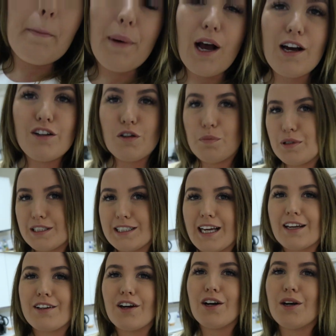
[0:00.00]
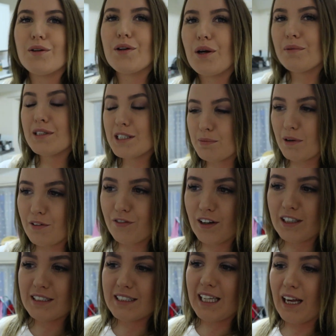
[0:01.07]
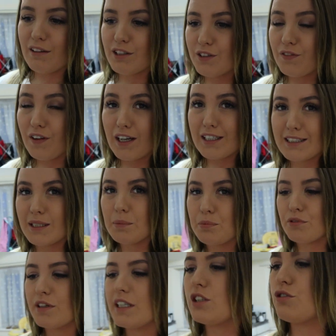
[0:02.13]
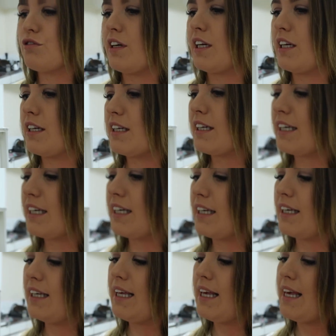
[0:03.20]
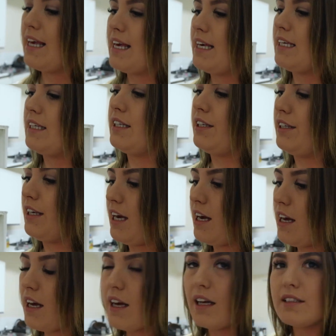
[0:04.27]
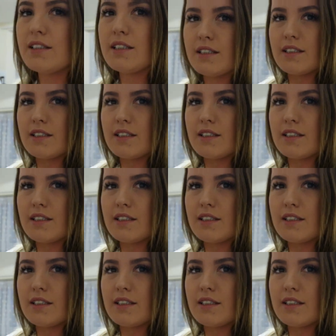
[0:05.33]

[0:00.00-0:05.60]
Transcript: a bottle of Prosecco, go into my friend's house first to pre-drink. Yes.